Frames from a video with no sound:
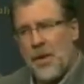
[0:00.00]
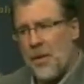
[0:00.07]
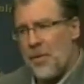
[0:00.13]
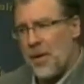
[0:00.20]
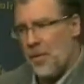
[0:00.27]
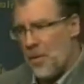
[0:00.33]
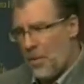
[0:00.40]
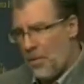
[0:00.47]

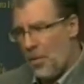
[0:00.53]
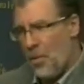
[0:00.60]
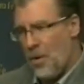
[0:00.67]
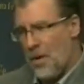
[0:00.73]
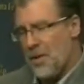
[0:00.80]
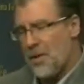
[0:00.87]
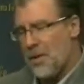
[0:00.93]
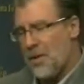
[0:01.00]

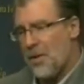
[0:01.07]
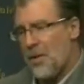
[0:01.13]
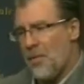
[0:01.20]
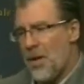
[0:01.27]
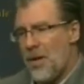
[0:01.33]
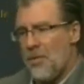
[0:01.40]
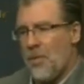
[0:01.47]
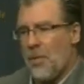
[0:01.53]
reports, the
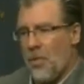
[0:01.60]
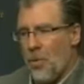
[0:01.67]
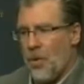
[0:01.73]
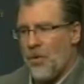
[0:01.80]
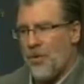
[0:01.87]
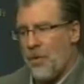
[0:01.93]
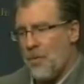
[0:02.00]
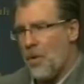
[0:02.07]
written
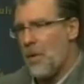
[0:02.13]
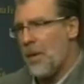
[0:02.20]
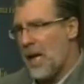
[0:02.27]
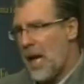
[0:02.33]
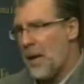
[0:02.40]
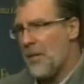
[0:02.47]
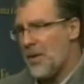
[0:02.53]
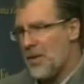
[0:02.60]
reports from
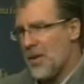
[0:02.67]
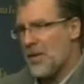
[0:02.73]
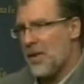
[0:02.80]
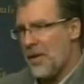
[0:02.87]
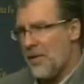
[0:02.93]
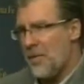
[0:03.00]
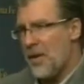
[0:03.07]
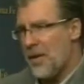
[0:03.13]
Birmingham in
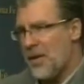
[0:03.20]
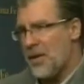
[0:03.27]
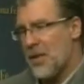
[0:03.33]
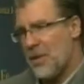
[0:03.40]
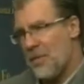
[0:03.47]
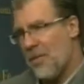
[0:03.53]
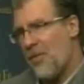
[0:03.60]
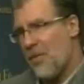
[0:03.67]
63, this
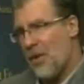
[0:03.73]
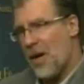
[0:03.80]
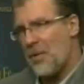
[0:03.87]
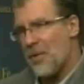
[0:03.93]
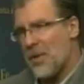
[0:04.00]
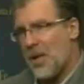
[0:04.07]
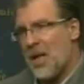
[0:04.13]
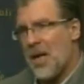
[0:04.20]
is before I
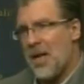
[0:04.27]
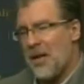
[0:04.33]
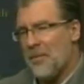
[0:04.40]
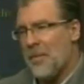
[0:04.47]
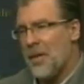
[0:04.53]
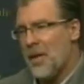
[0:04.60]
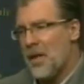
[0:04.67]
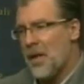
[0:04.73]
was
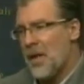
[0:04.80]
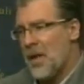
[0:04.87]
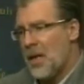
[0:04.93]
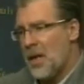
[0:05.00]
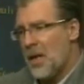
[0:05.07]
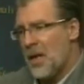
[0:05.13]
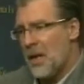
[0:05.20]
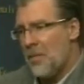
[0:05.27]
alive, but
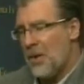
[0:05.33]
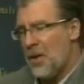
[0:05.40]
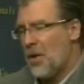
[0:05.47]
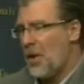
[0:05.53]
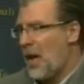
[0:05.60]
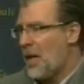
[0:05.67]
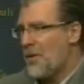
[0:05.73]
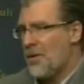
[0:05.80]

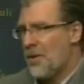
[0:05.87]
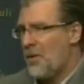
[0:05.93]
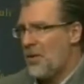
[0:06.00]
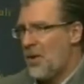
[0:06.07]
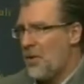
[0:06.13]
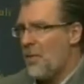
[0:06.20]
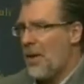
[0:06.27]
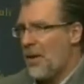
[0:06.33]
I still
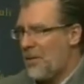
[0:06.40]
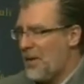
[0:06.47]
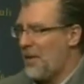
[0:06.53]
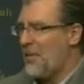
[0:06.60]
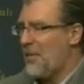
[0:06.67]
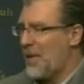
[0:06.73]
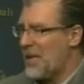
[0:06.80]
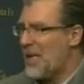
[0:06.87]
know about the
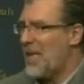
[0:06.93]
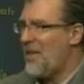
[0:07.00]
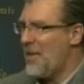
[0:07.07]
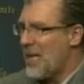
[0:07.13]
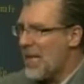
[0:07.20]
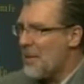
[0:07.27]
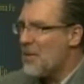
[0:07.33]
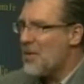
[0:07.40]

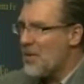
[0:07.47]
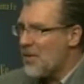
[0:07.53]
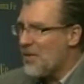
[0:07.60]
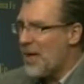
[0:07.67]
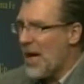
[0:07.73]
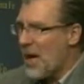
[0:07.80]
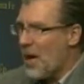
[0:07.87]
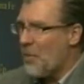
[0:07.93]
TV images
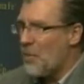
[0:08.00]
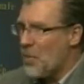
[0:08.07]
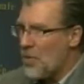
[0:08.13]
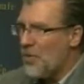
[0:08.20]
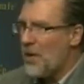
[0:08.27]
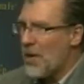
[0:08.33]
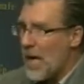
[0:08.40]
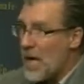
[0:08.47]
and how it
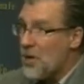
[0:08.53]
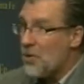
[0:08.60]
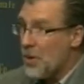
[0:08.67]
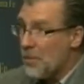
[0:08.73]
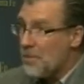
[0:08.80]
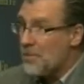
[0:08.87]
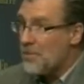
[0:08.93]
moved the nation.